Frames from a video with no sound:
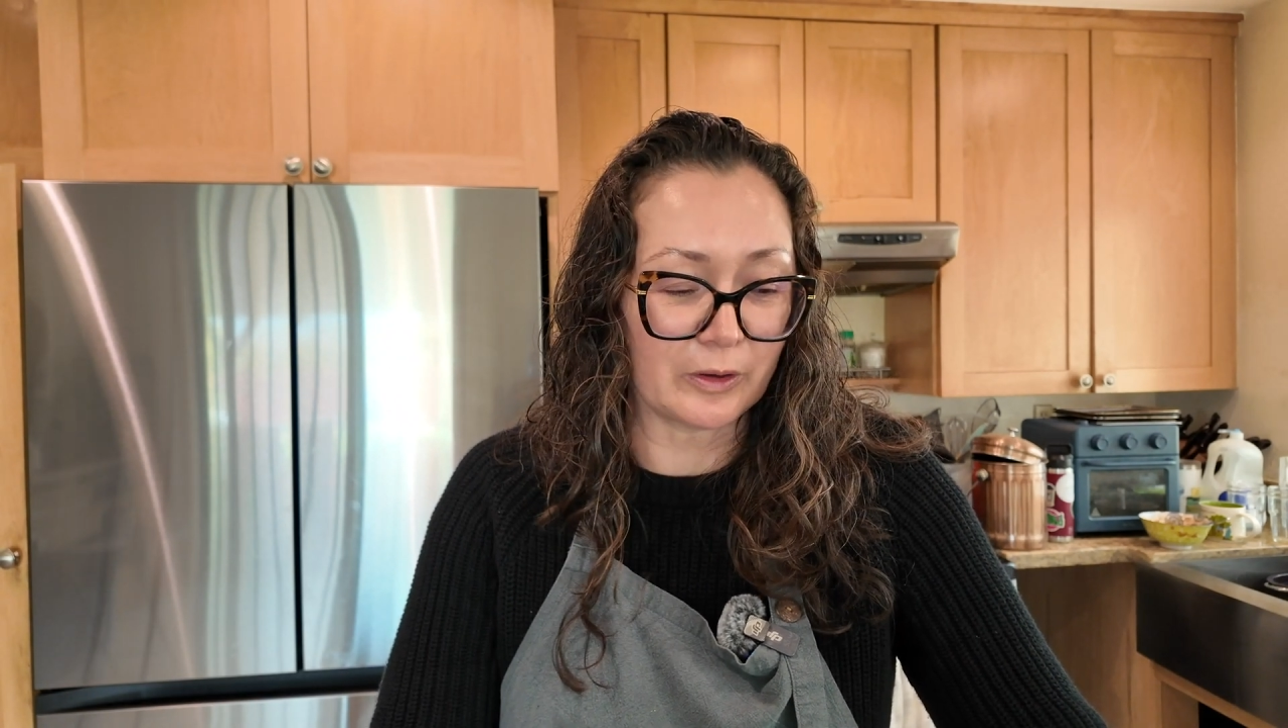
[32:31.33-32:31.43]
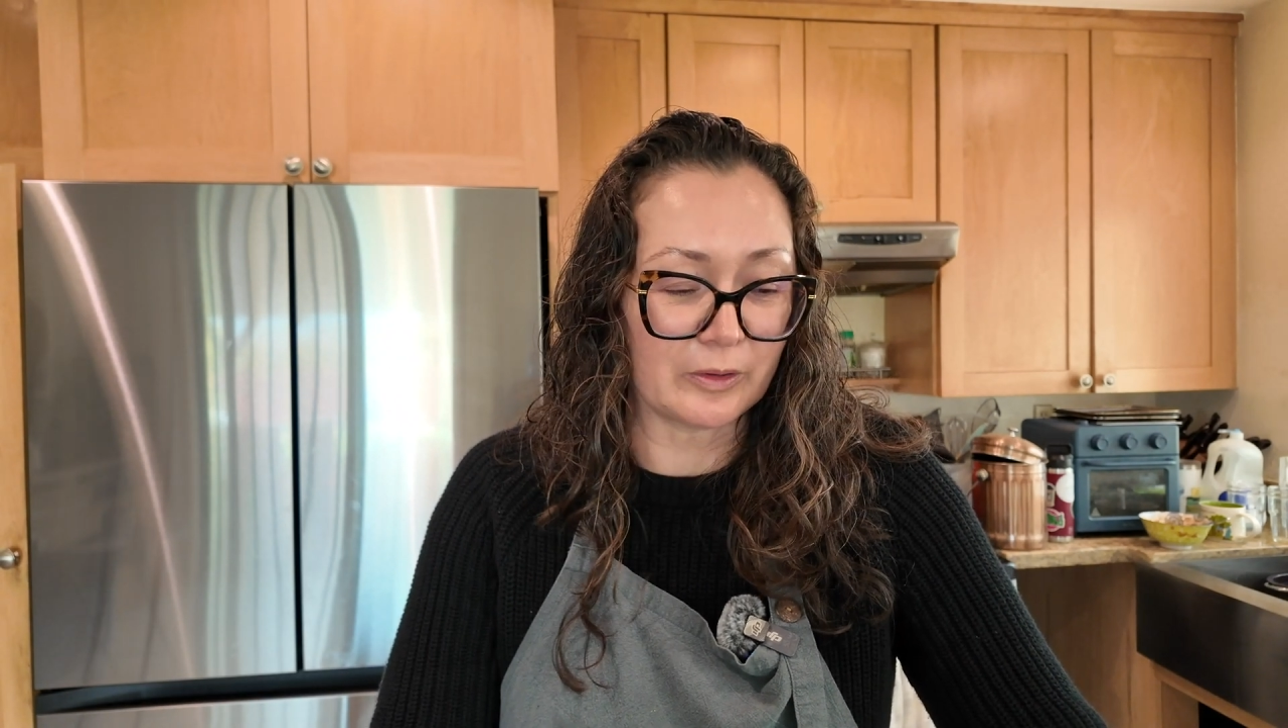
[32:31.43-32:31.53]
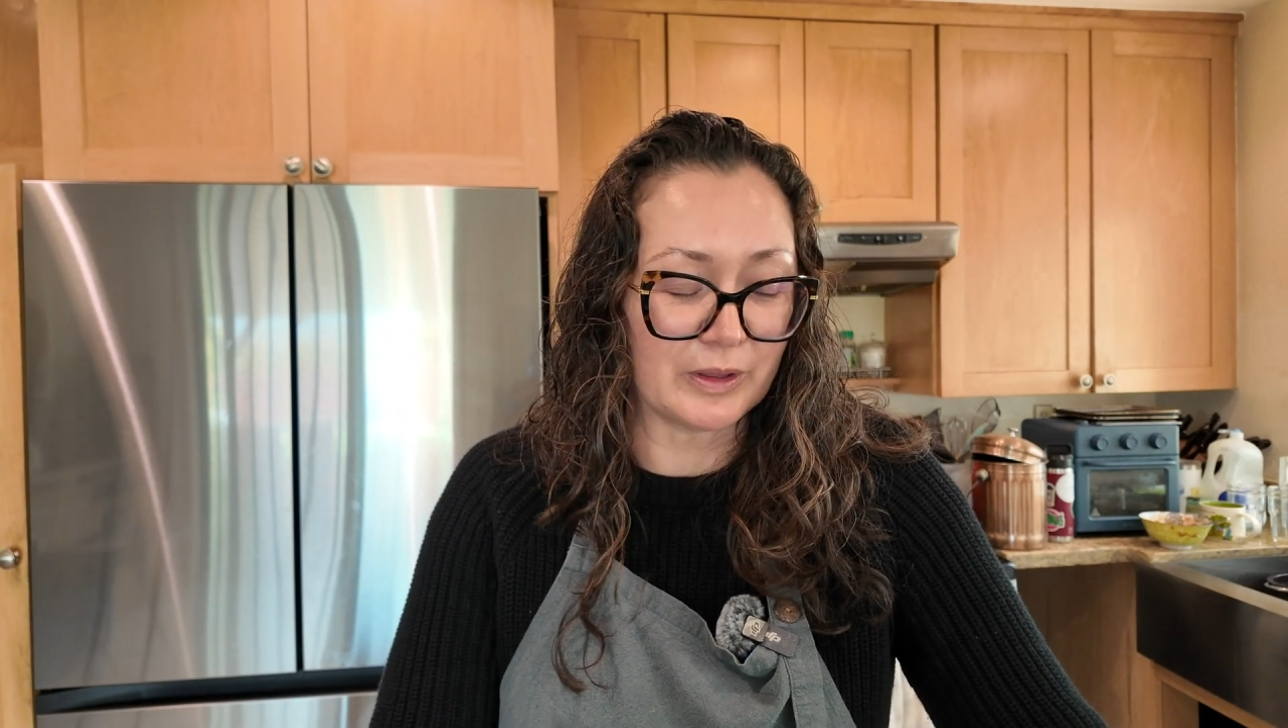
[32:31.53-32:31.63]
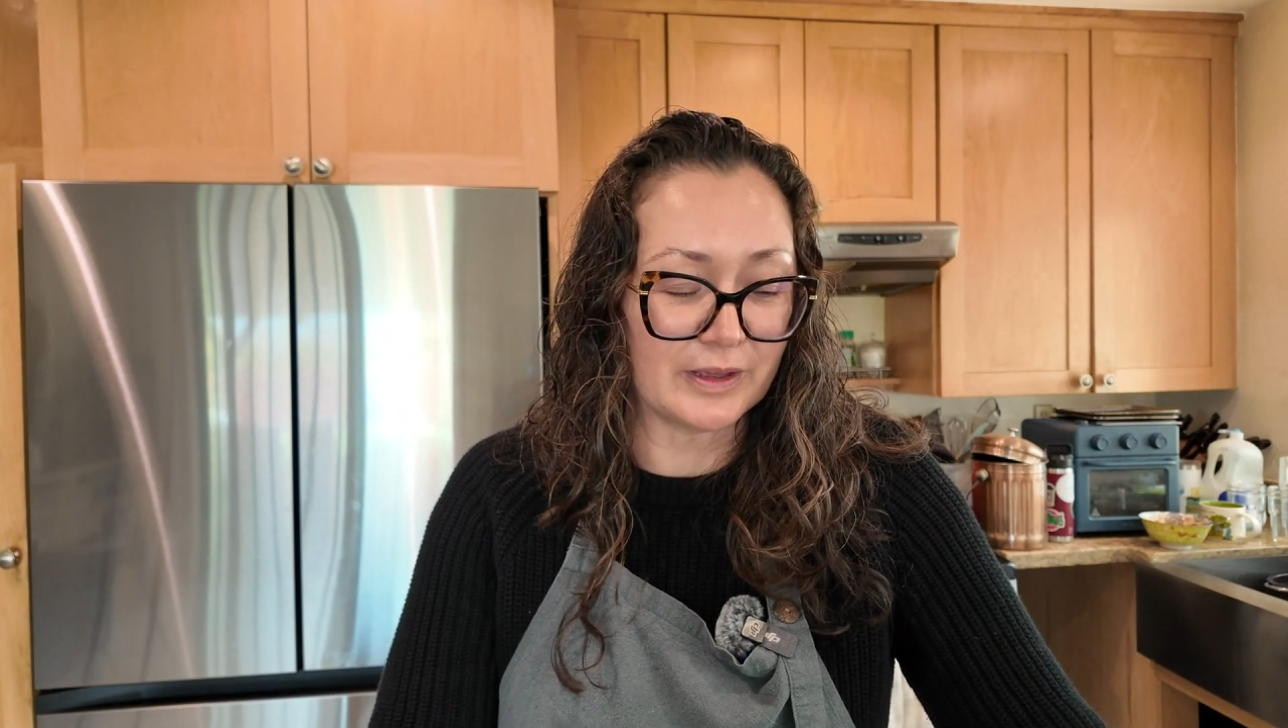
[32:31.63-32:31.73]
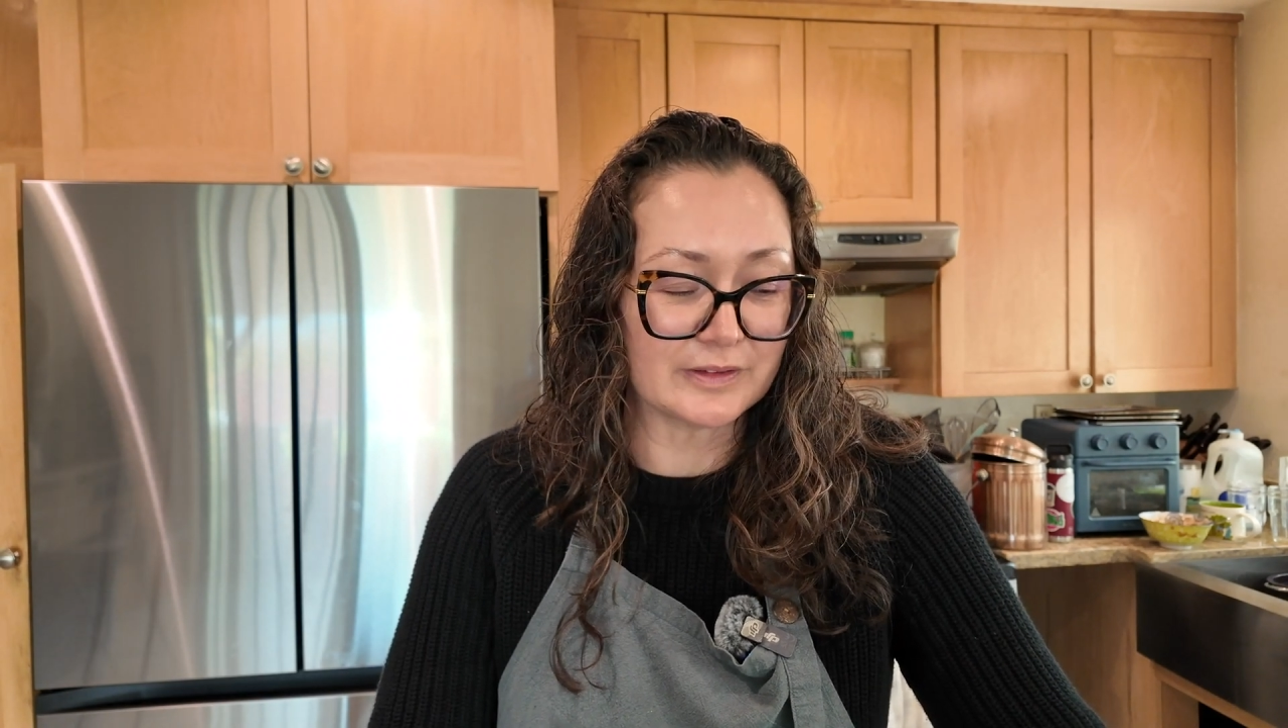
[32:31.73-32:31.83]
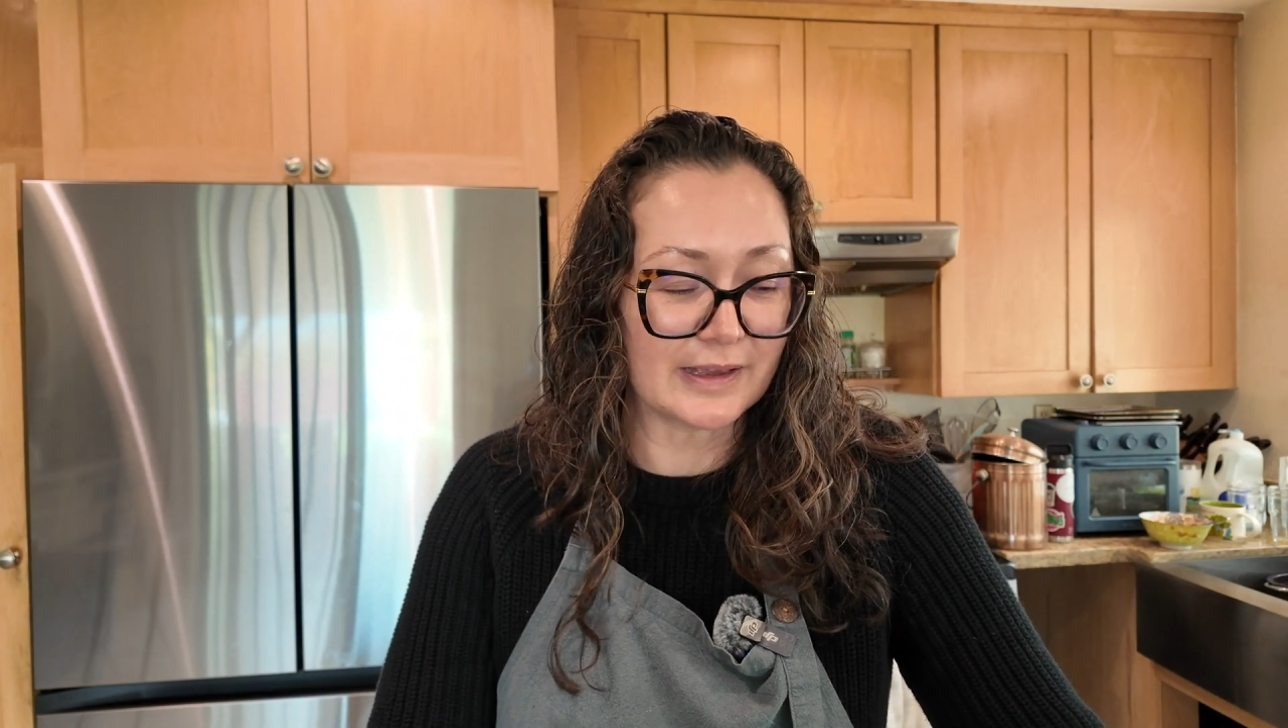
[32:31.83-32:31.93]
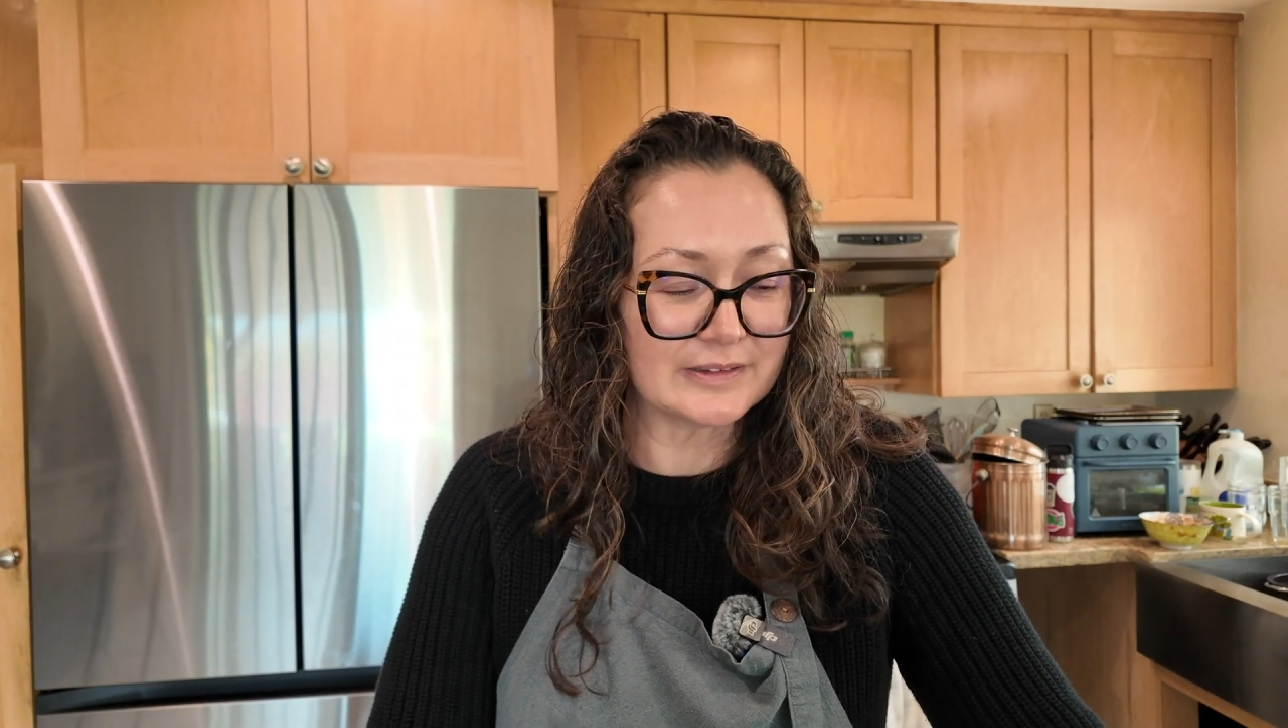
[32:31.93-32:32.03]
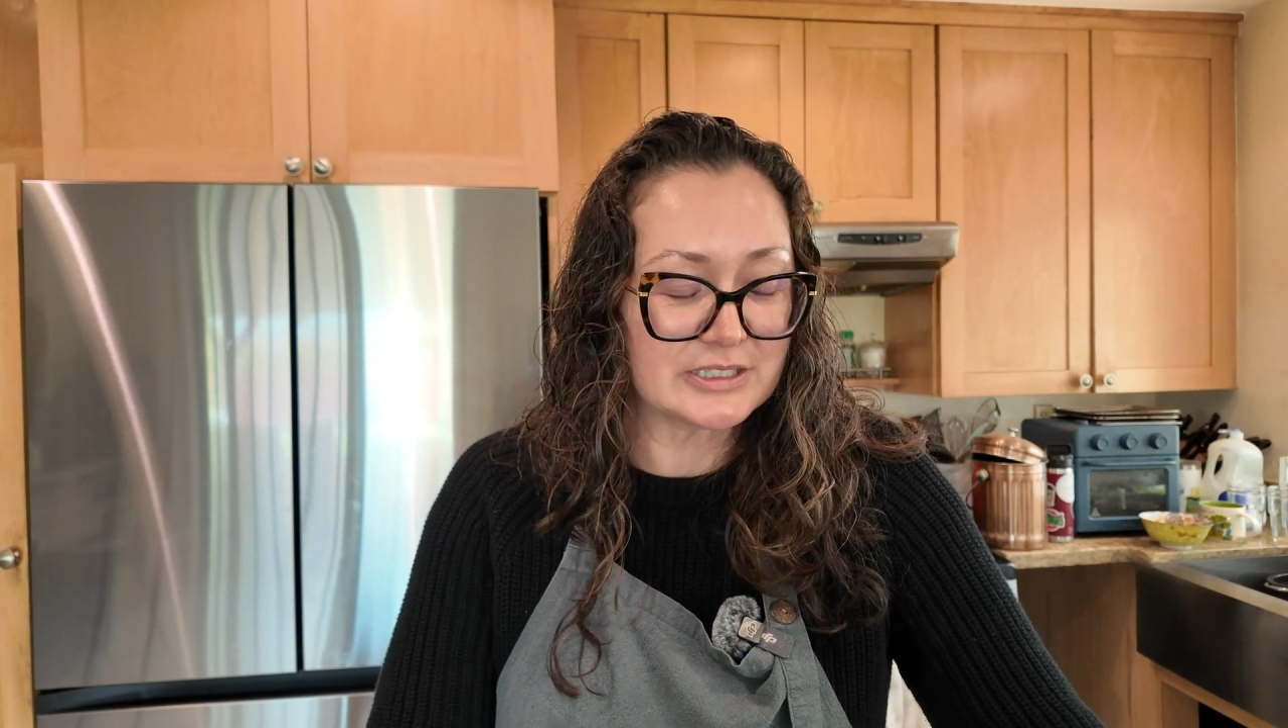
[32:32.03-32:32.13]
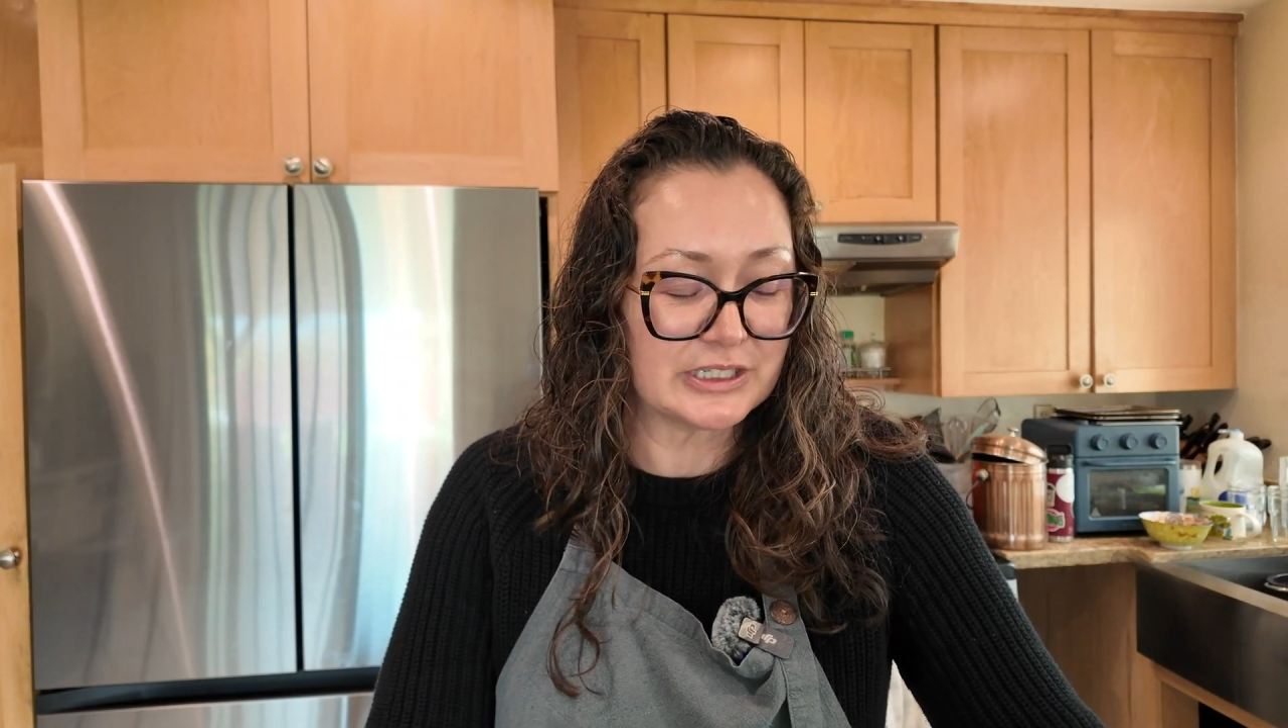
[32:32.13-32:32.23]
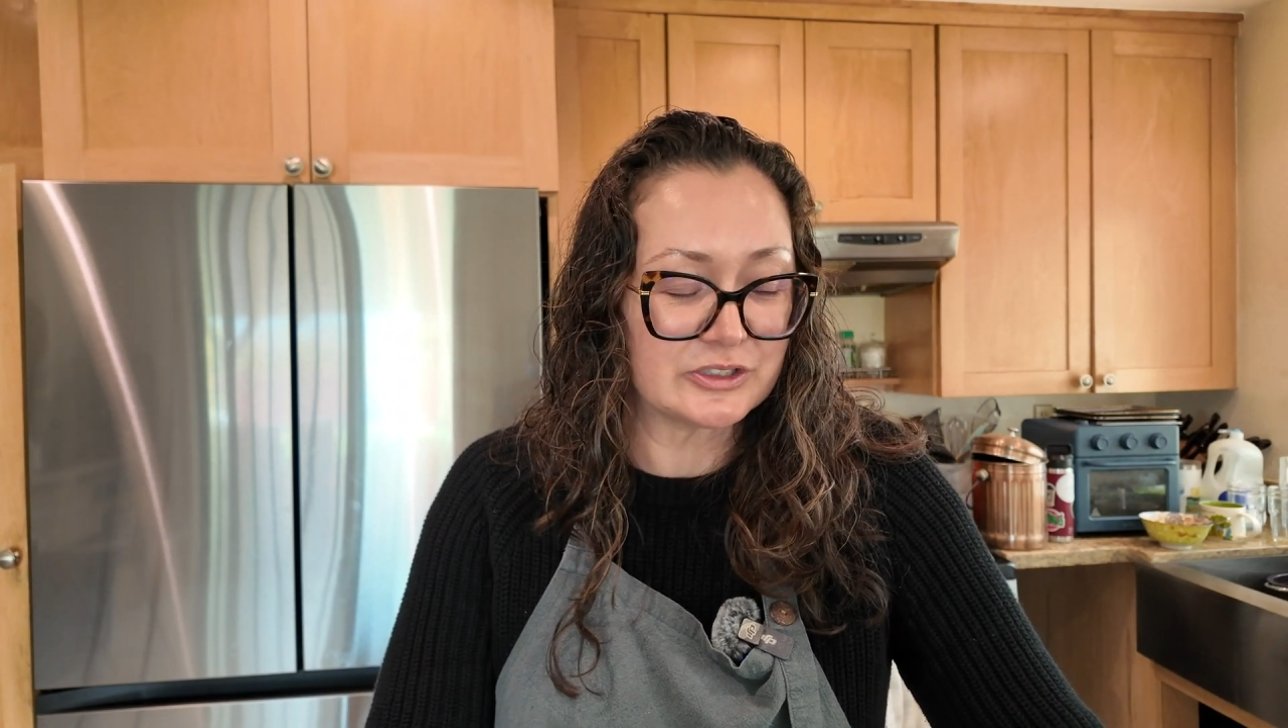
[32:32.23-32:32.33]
because as a teacher,